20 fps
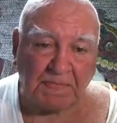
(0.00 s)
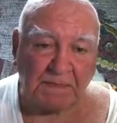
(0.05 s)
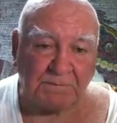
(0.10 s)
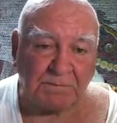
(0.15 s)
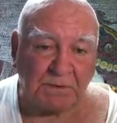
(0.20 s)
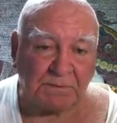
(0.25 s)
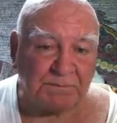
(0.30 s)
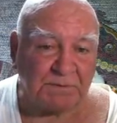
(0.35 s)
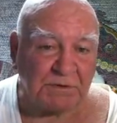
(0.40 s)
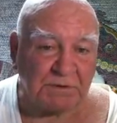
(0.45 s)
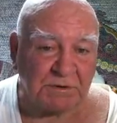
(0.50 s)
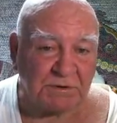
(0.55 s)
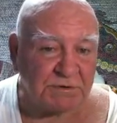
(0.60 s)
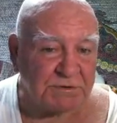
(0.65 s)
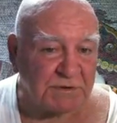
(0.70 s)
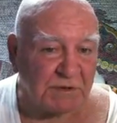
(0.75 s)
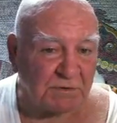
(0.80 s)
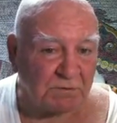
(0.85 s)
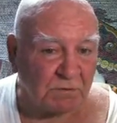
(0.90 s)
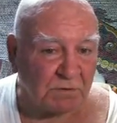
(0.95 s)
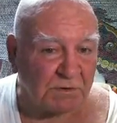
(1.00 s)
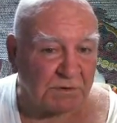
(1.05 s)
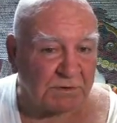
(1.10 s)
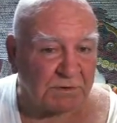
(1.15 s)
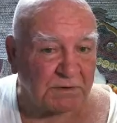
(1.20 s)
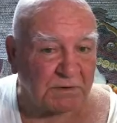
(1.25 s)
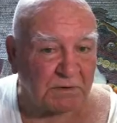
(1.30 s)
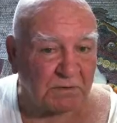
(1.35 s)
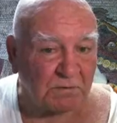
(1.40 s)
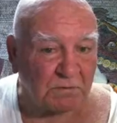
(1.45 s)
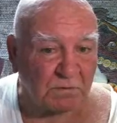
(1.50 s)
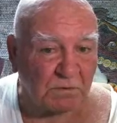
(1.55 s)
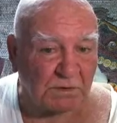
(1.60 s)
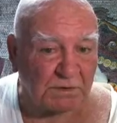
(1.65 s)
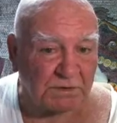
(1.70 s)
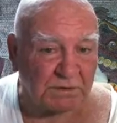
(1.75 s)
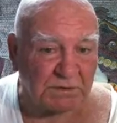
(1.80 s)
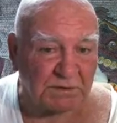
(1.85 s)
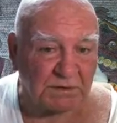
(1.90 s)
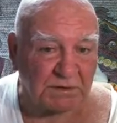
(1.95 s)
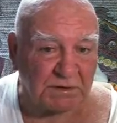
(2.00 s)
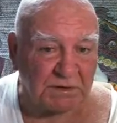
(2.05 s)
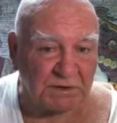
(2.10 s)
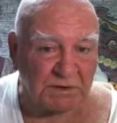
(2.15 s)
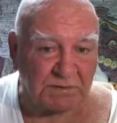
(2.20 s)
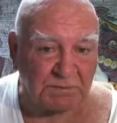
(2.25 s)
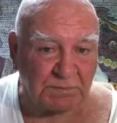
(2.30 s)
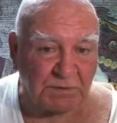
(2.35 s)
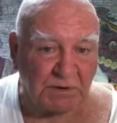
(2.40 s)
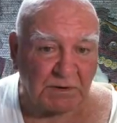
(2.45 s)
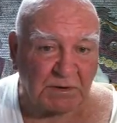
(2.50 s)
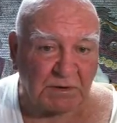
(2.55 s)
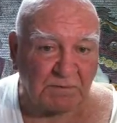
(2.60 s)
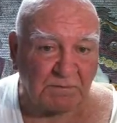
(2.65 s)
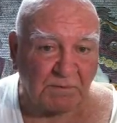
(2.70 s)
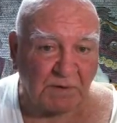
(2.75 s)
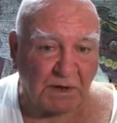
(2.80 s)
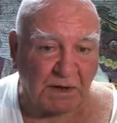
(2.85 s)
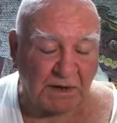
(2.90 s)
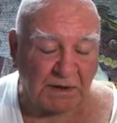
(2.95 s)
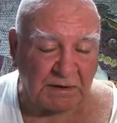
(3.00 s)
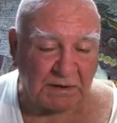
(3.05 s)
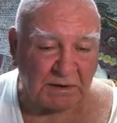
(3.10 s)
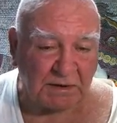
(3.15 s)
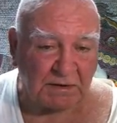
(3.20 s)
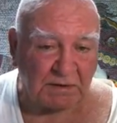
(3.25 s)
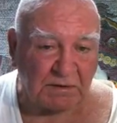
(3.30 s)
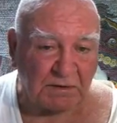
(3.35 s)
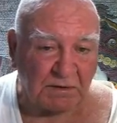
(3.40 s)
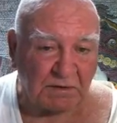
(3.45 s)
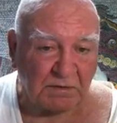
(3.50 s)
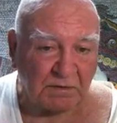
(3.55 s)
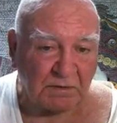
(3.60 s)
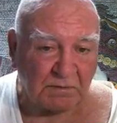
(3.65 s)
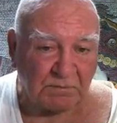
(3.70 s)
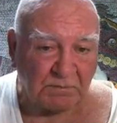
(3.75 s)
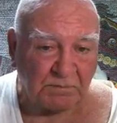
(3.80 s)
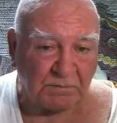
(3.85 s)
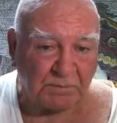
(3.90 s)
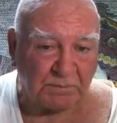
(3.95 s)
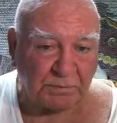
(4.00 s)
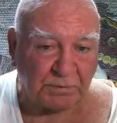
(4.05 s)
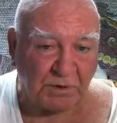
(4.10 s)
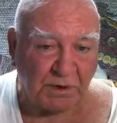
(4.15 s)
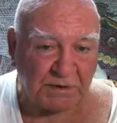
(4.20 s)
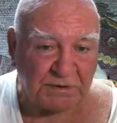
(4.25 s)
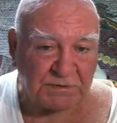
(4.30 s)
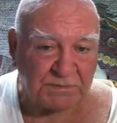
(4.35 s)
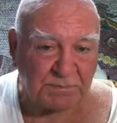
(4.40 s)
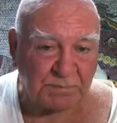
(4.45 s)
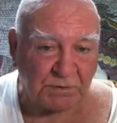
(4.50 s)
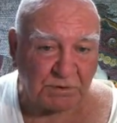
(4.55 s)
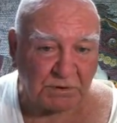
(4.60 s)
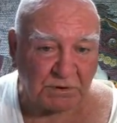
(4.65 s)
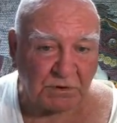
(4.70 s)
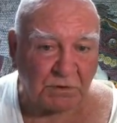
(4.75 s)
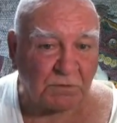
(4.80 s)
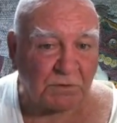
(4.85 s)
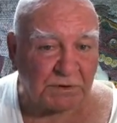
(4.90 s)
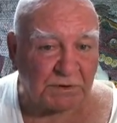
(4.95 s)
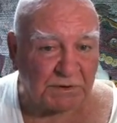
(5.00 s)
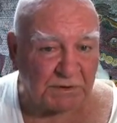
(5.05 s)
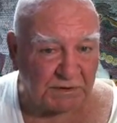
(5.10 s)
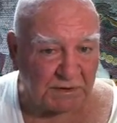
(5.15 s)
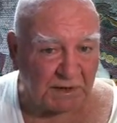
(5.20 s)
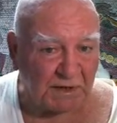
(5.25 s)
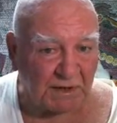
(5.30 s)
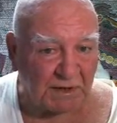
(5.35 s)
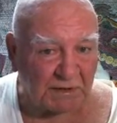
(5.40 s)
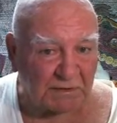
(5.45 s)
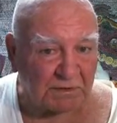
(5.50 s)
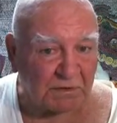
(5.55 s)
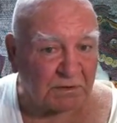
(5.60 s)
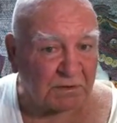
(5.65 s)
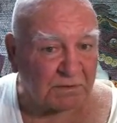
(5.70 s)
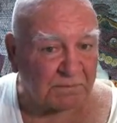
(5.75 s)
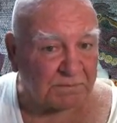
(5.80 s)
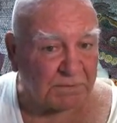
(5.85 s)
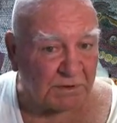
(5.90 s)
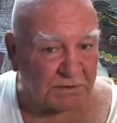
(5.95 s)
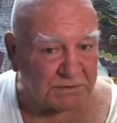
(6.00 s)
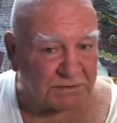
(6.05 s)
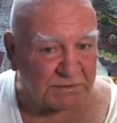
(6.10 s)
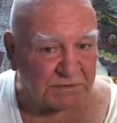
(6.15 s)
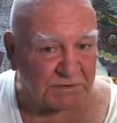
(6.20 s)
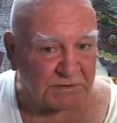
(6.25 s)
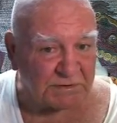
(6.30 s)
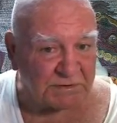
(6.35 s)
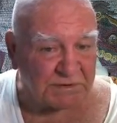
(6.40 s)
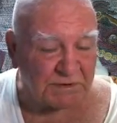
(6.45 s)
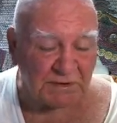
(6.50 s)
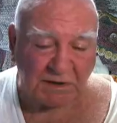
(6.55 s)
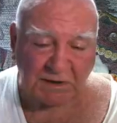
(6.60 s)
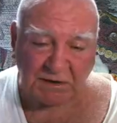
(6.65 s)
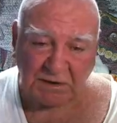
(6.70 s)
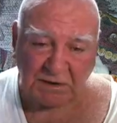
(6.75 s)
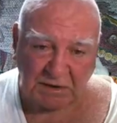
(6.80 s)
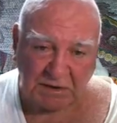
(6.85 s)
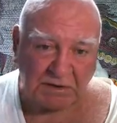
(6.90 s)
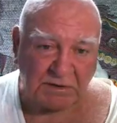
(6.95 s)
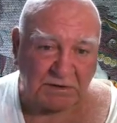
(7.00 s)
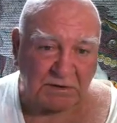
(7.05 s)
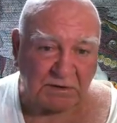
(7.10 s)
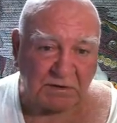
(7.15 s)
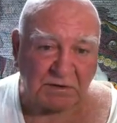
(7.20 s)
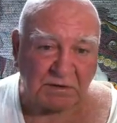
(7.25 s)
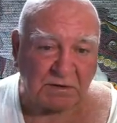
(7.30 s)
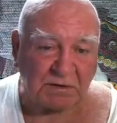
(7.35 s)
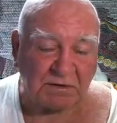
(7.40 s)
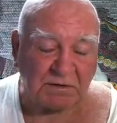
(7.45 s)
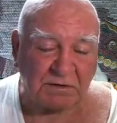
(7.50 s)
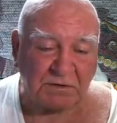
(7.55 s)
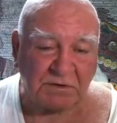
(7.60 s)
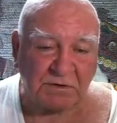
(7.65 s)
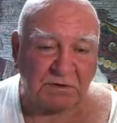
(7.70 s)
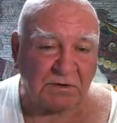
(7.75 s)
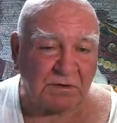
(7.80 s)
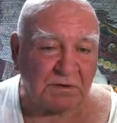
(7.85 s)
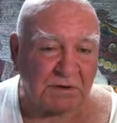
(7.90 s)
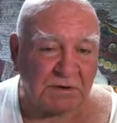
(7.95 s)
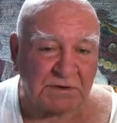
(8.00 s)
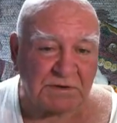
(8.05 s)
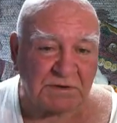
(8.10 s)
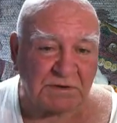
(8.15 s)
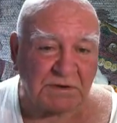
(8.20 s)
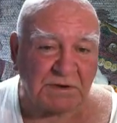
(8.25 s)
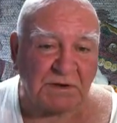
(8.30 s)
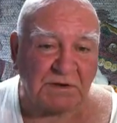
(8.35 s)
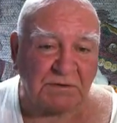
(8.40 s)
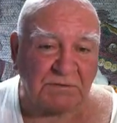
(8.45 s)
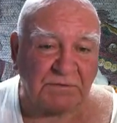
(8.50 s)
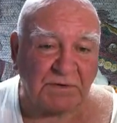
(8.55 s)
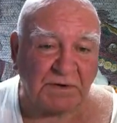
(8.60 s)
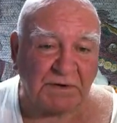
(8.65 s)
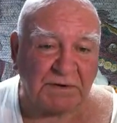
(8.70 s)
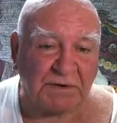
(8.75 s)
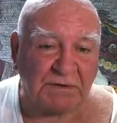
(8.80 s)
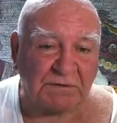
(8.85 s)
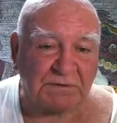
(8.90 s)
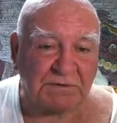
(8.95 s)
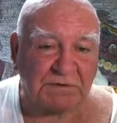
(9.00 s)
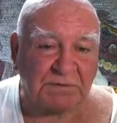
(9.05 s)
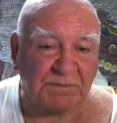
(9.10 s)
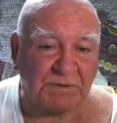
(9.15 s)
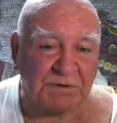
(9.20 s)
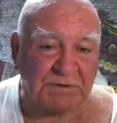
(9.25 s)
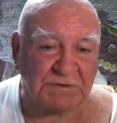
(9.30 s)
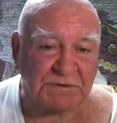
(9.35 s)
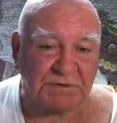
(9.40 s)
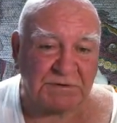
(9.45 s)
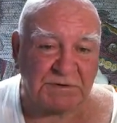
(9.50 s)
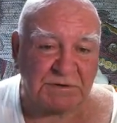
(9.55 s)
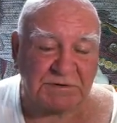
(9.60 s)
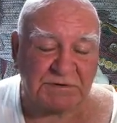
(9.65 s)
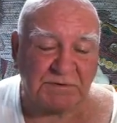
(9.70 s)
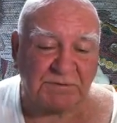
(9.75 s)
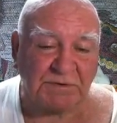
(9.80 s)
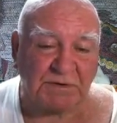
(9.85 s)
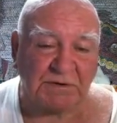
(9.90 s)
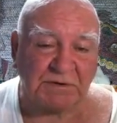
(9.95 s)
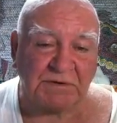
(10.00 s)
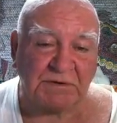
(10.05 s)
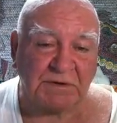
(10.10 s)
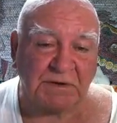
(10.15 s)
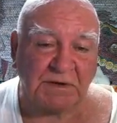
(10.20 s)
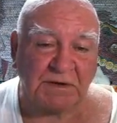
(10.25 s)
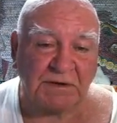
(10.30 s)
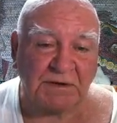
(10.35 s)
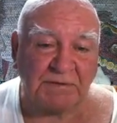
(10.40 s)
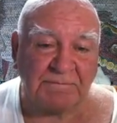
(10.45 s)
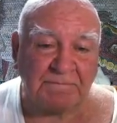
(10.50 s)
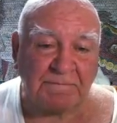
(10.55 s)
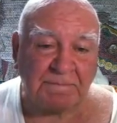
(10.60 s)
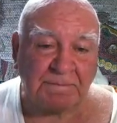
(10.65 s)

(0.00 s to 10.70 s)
but because I wanted to keep my price per coin down on postage, and you can easily go and find out what the postage is. I'm not going to tell you.